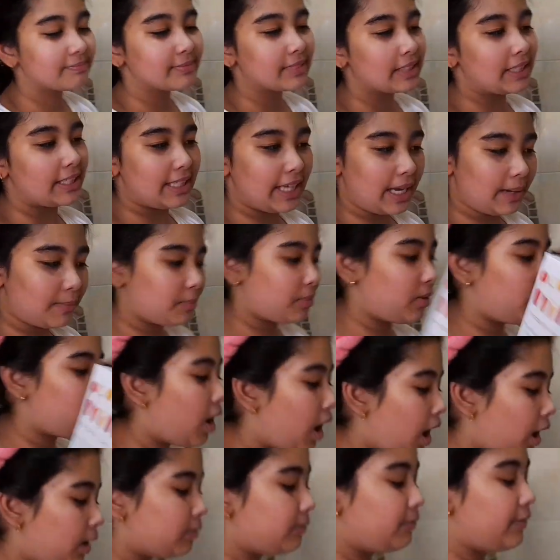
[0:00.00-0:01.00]
Yeah, I'm
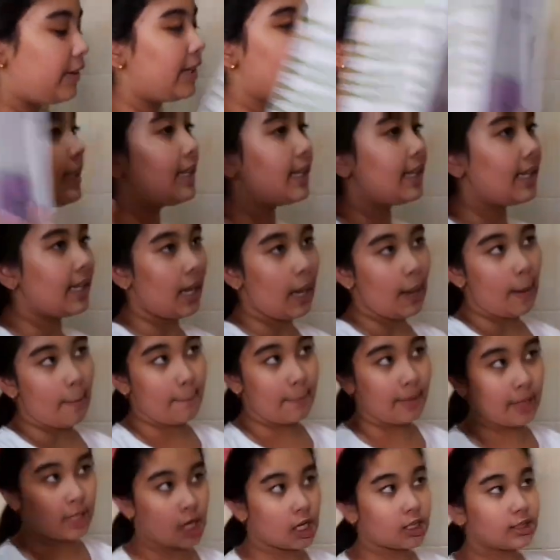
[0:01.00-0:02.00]
coughing
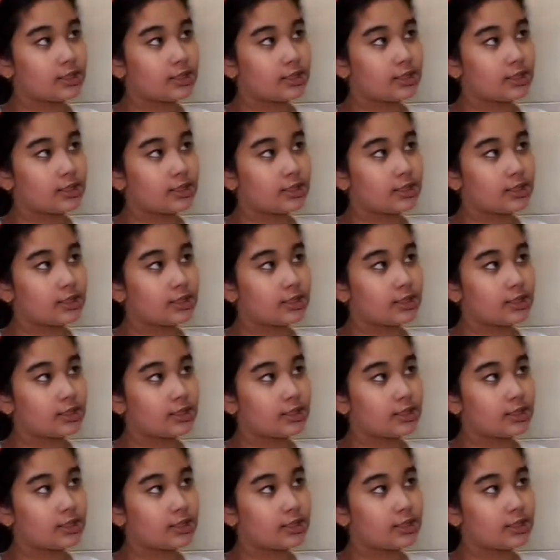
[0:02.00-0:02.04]
because